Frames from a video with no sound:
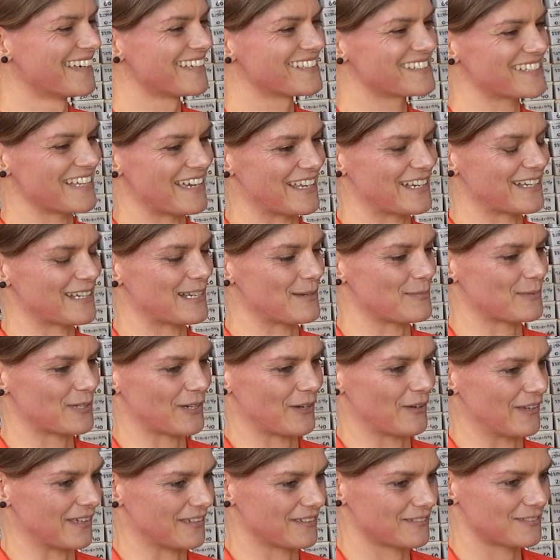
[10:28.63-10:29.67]
So I ended up
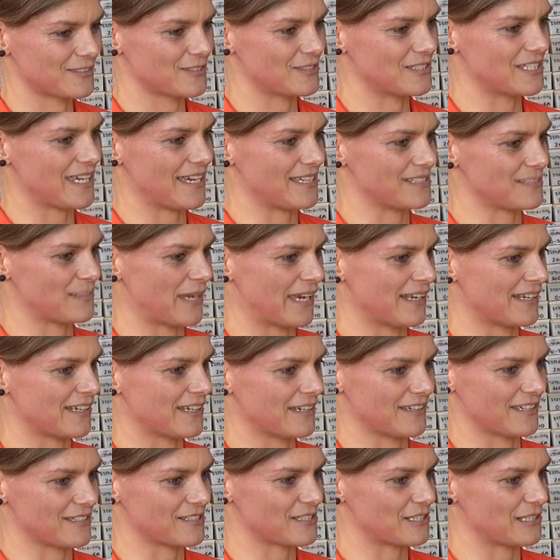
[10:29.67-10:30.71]
going to
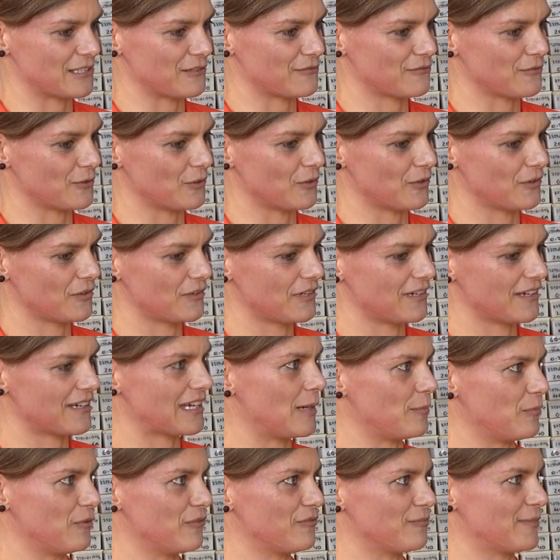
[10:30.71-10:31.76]
Tasmania actually for a
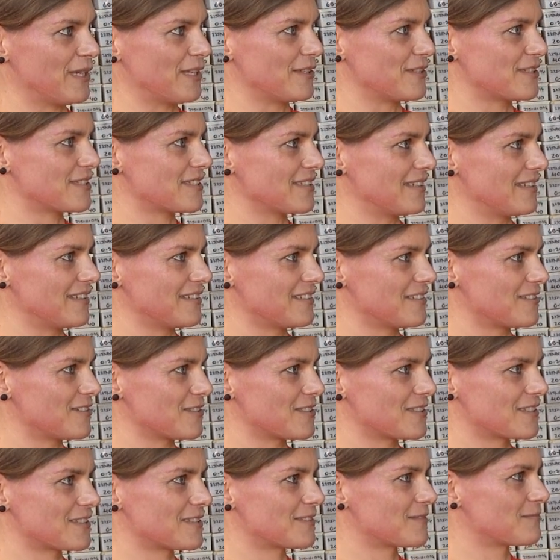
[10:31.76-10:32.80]
couple of months and
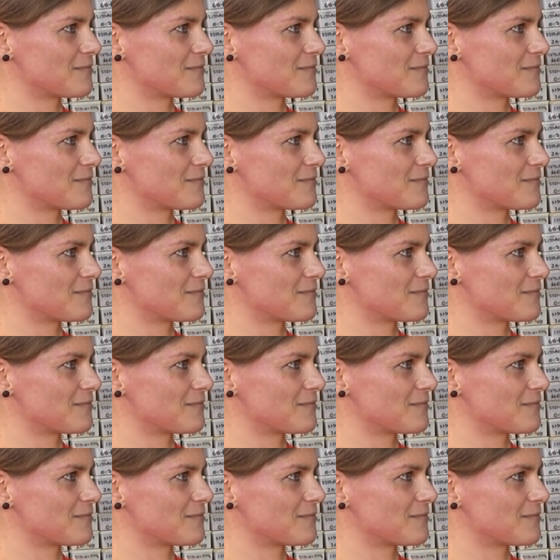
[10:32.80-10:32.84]
just